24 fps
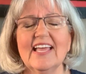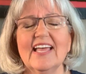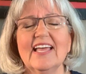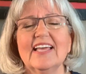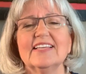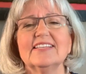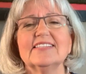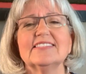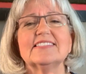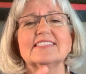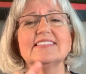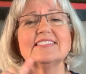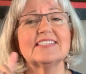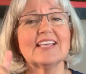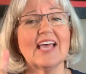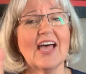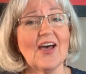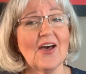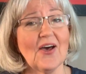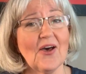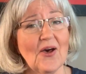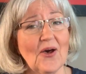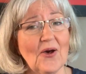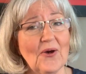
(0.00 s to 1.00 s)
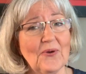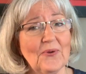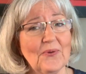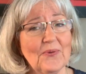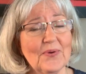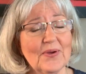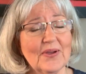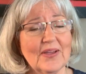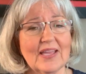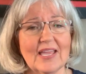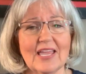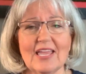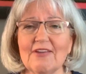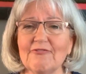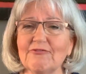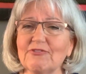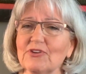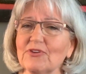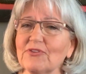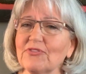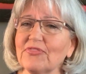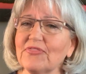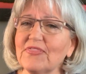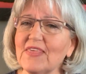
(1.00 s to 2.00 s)
So, if
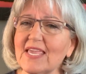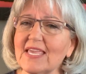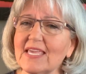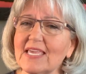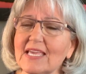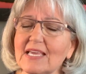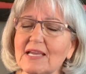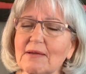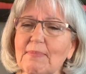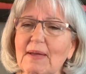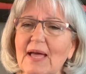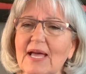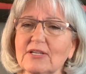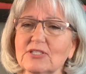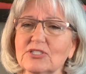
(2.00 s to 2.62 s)
you're thinking about